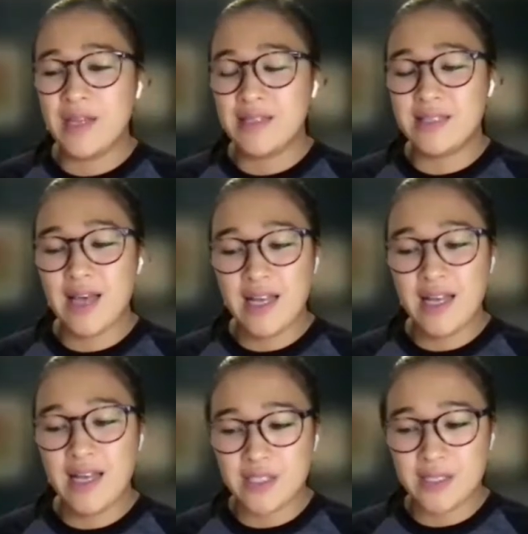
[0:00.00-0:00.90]
It's not
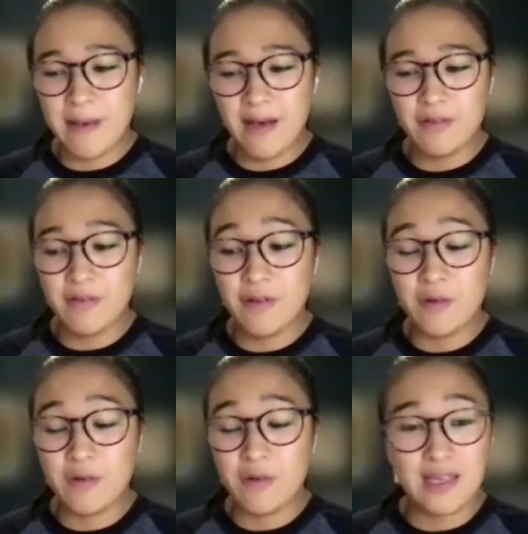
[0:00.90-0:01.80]
just about
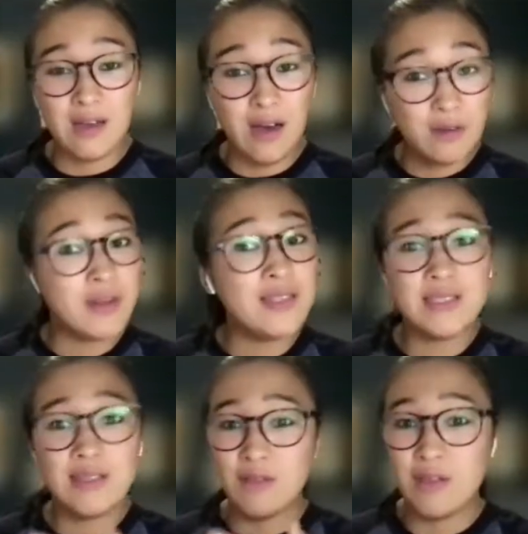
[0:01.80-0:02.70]
focusing on
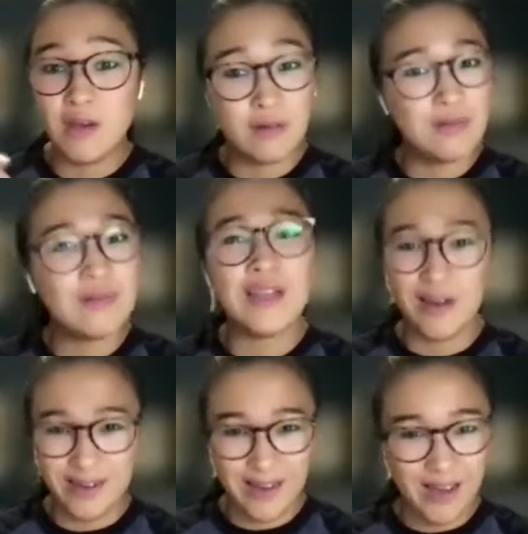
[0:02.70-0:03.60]
race, even though
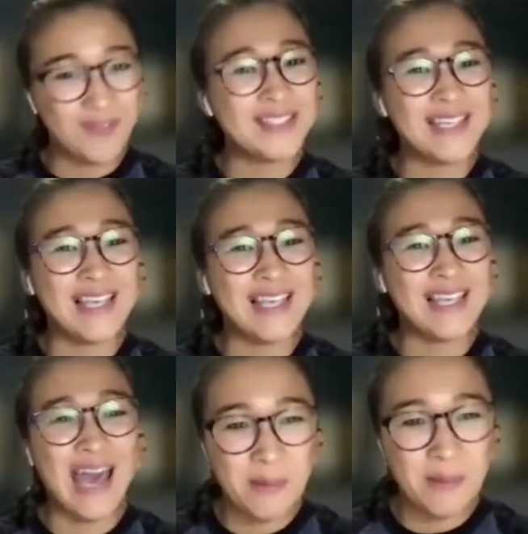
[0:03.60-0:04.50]
here, obviously at
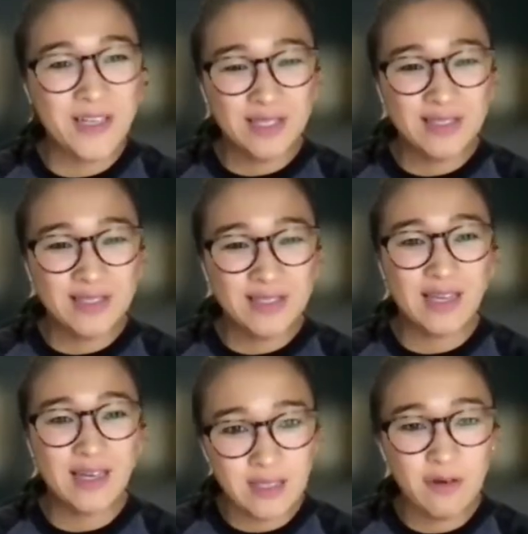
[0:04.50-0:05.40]
EmbraceRace, that
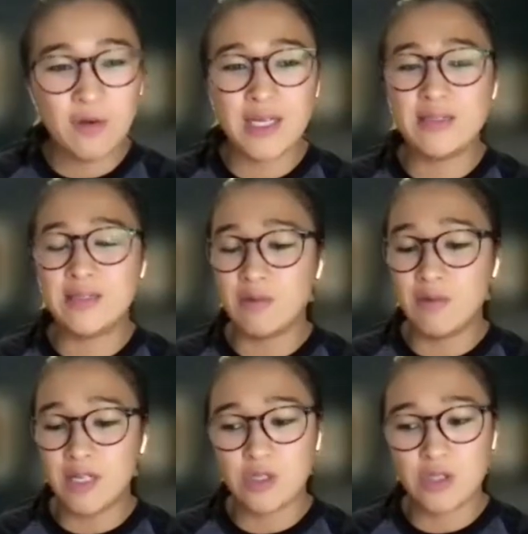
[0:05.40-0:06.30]
is the focus,
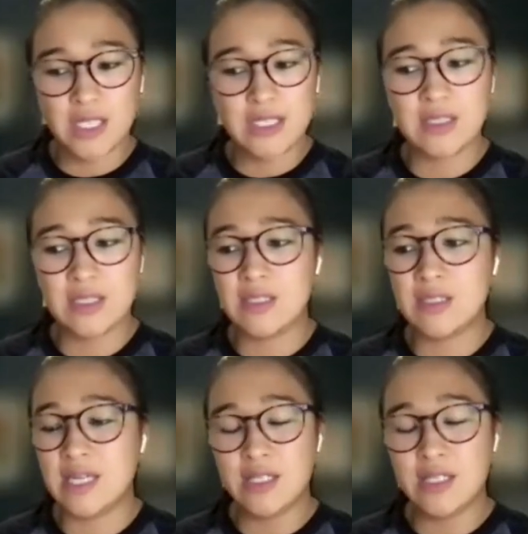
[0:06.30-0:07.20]
and racial justice
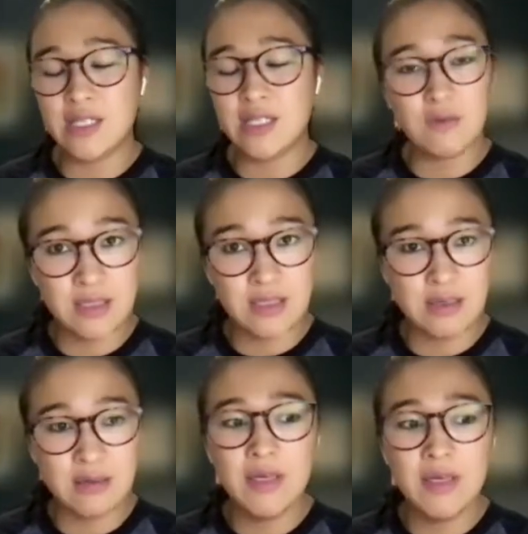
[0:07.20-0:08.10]
and
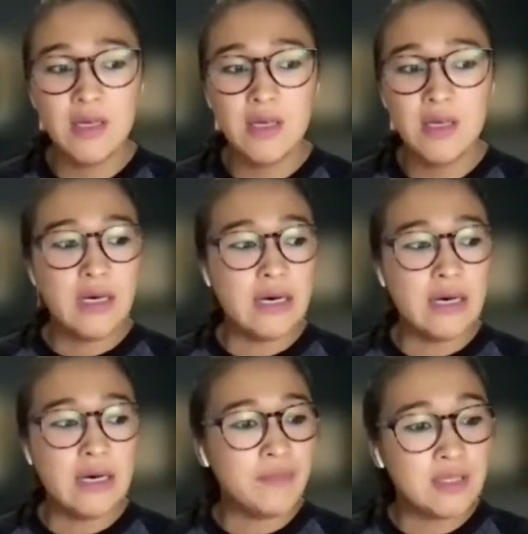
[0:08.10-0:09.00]
anti-racism
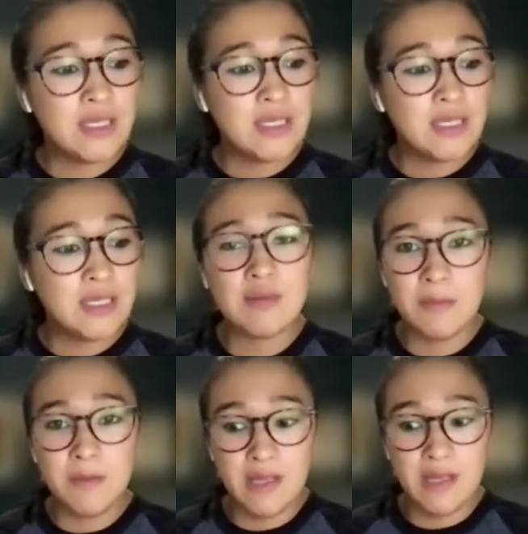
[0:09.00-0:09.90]
does seem to
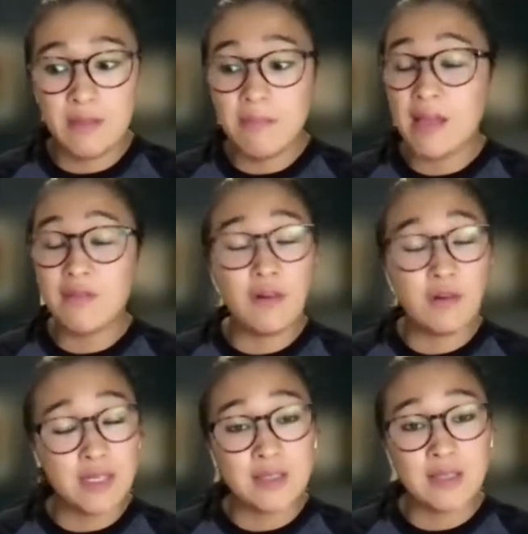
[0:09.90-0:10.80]
be the main
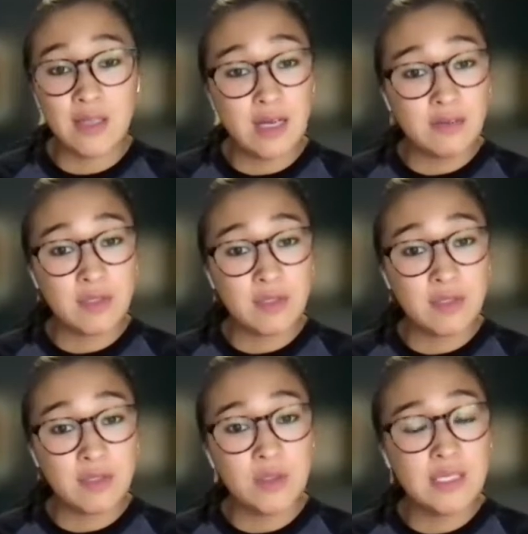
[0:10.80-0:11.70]
focus in a lot of
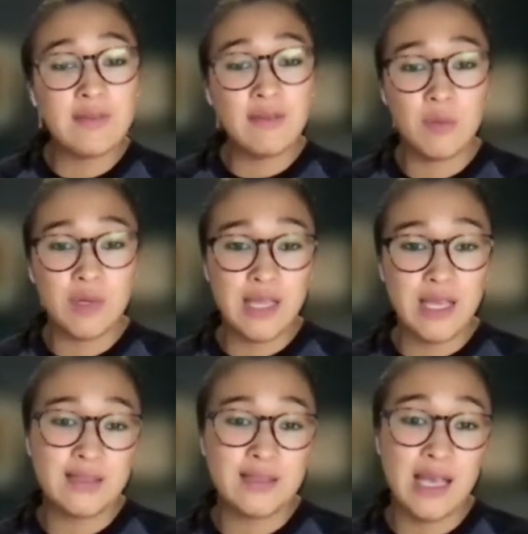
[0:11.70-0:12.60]
schools, even when
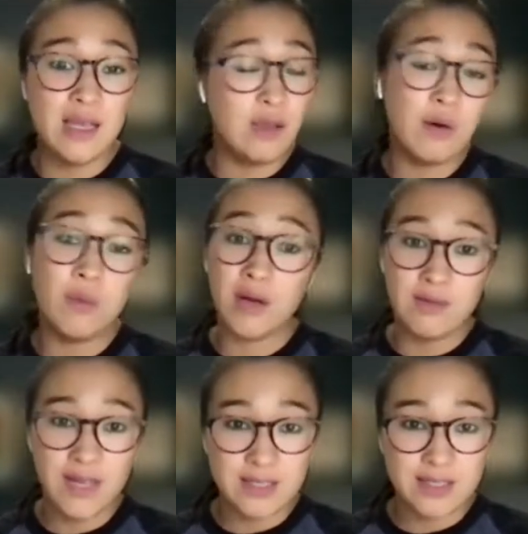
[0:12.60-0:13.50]
they say, we're
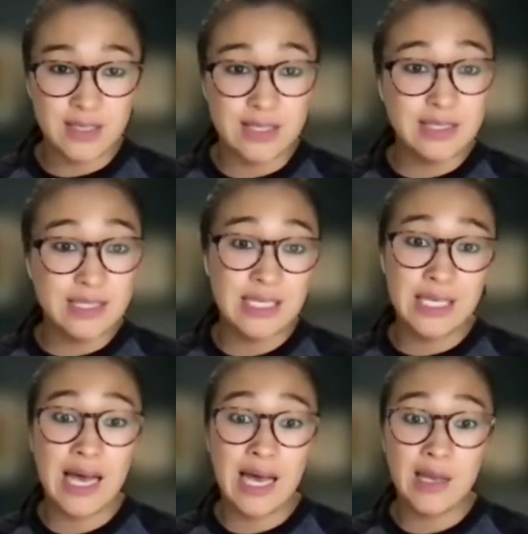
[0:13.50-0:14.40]
invested in
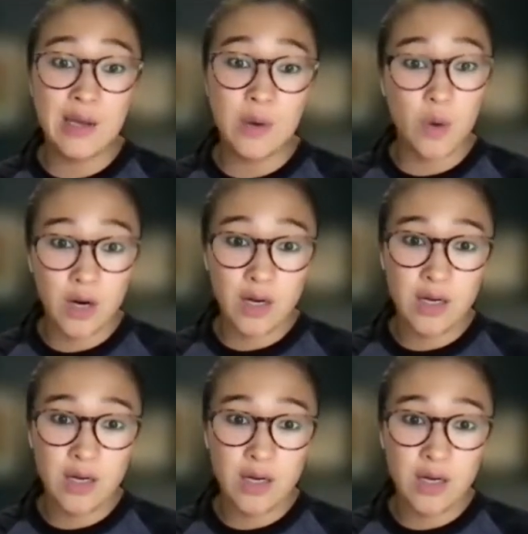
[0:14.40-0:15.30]
DEI work.